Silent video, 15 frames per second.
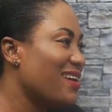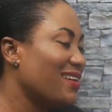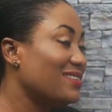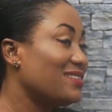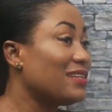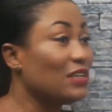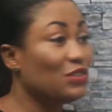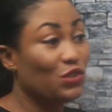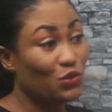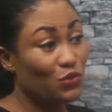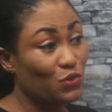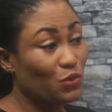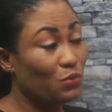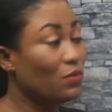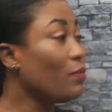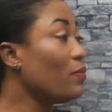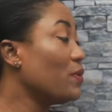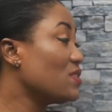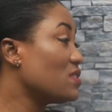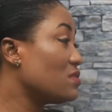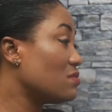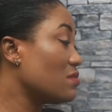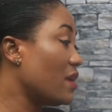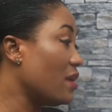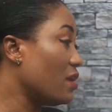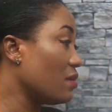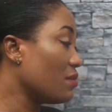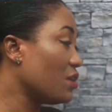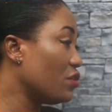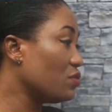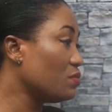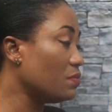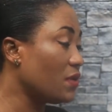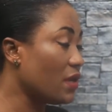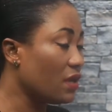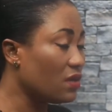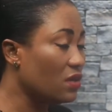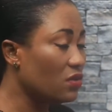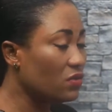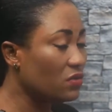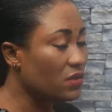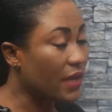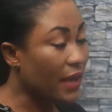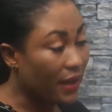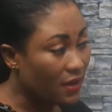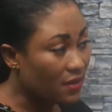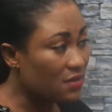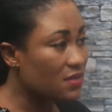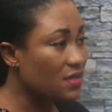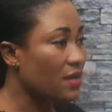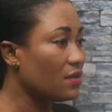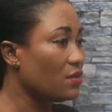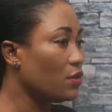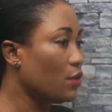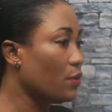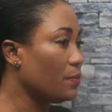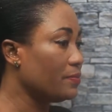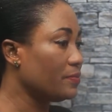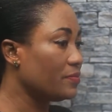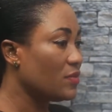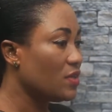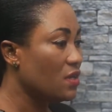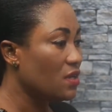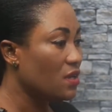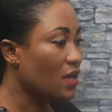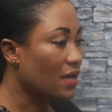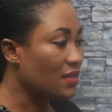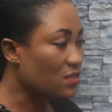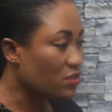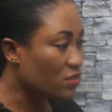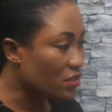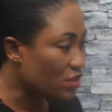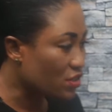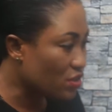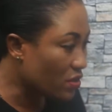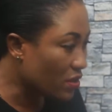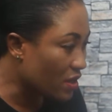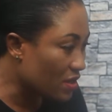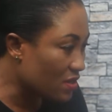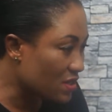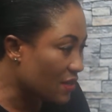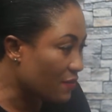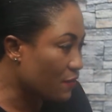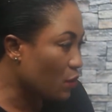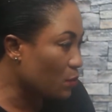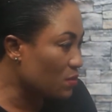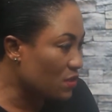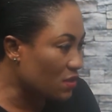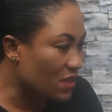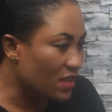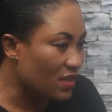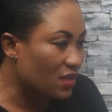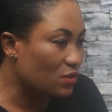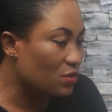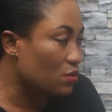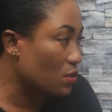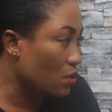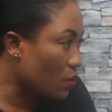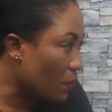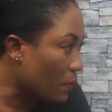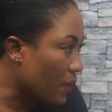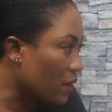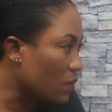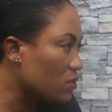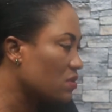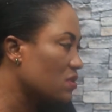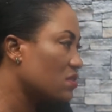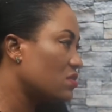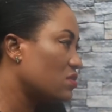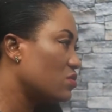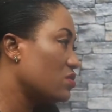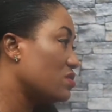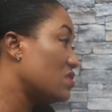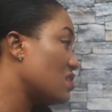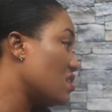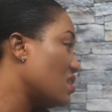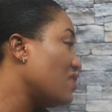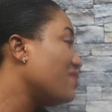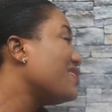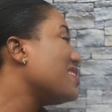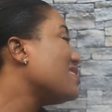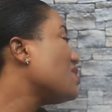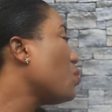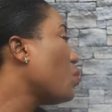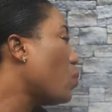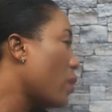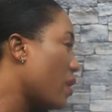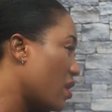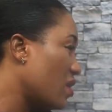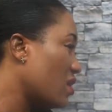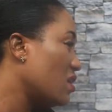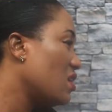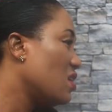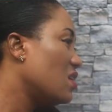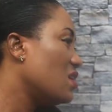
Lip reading: I don't know. Most guild heads and association heads have come together to talk about it, to see if there's a way